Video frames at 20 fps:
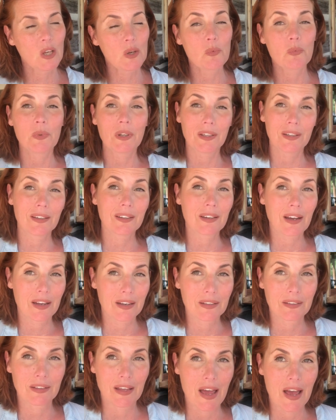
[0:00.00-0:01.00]
we can kind
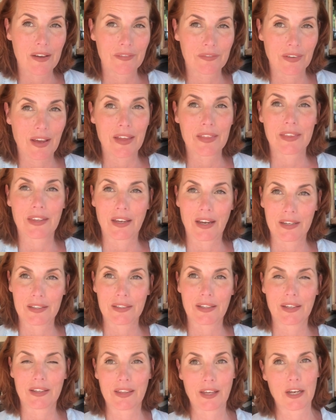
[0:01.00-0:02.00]
of laugh at the
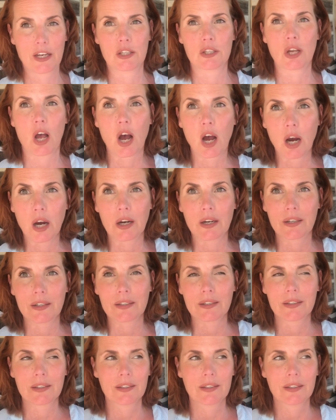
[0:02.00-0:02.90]
idea that it's hard.